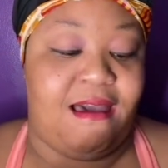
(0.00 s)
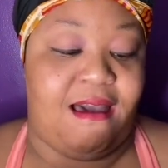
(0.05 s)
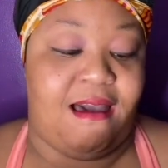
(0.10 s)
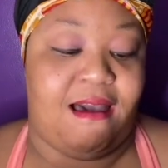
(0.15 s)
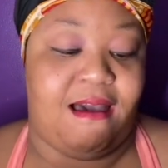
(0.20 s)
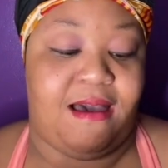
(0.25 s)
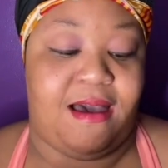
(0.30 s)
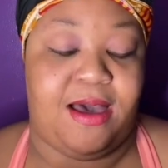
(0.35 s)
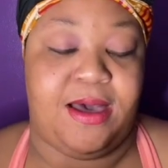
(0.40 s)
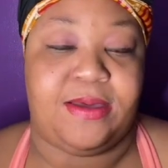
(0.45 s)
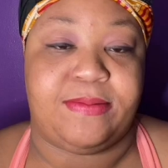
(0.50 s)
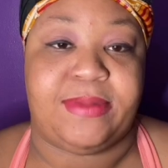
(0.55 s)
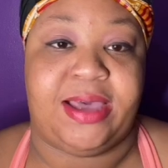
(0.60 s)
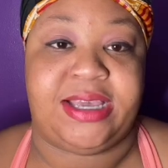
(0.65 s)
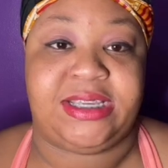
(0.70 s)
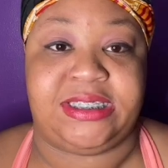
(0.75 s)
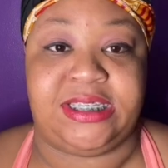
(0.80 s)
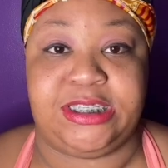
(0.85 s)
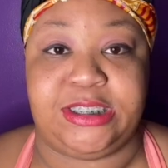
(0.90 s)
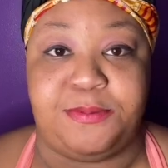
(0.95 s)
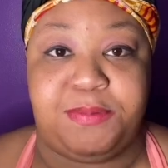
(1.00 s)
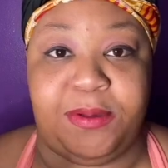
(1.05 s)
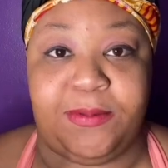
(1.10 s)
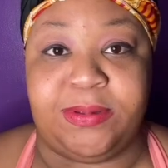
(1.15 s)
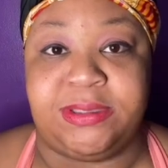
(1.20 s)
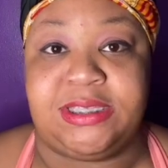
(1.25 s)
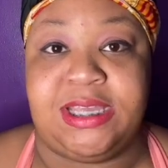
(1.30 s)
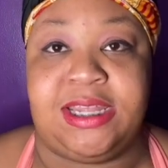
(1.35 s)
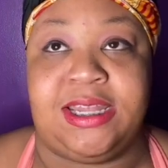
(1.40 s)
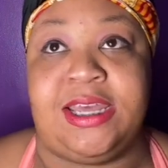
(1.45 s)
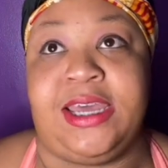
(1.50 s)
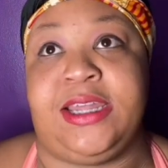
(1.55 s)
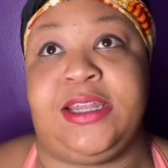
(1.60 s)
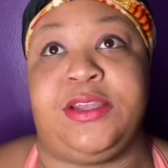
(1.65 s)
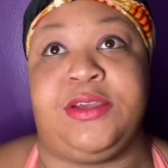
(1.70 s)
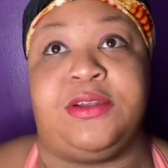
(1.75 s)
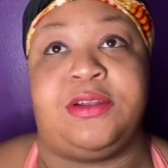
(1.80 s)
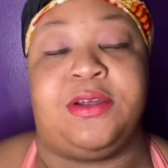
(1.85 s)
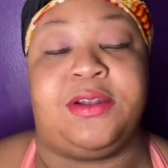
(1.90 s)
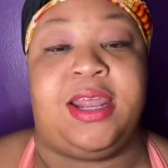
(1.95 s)
I've seen some people say that,
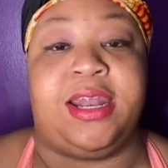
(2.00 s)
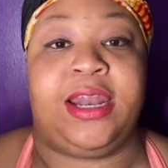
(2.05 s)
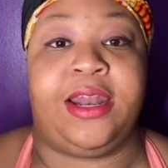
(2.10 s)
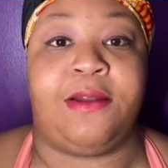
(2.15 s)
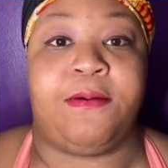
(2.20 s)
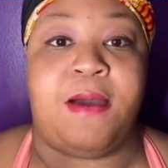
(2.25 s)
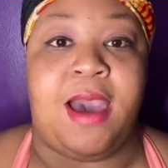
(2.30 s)
they didn't know